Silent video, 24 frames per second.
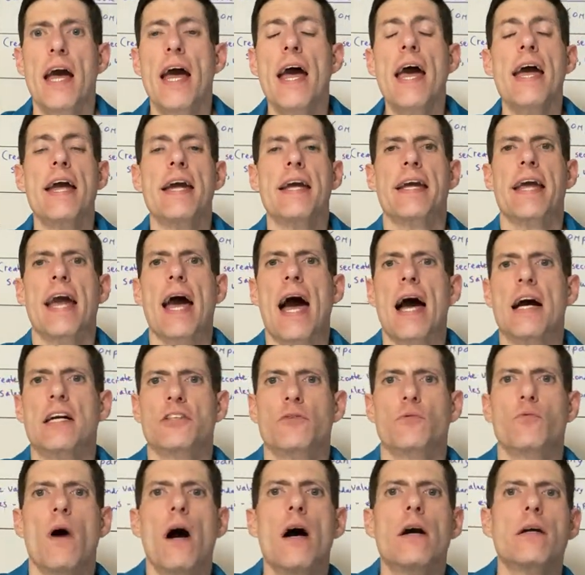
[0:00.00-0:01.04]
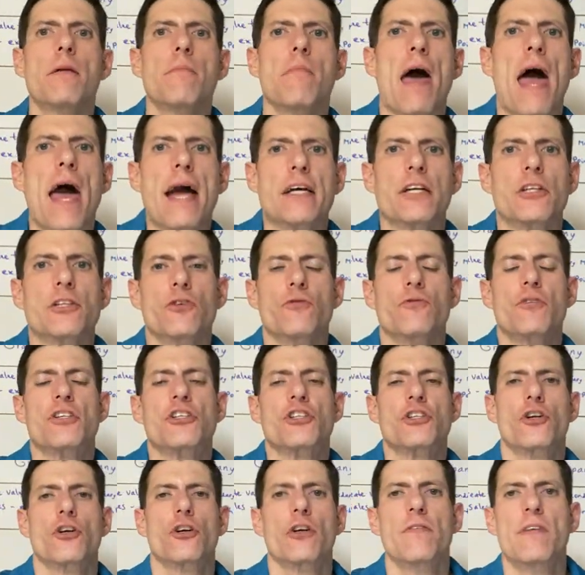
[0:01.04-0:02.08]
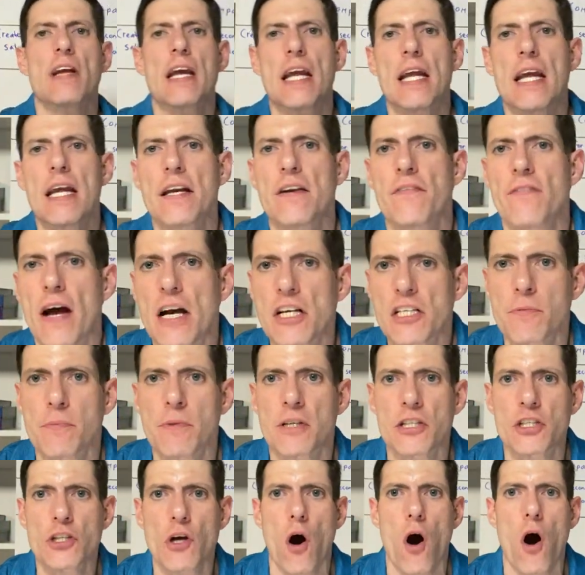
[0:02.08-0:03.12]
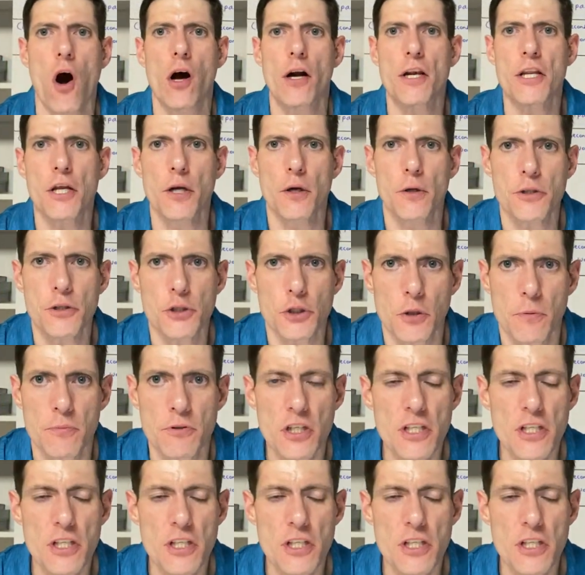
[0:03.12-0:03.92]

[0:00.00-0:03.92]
Hey guys, welcome back to Reserved Investments on YouTube.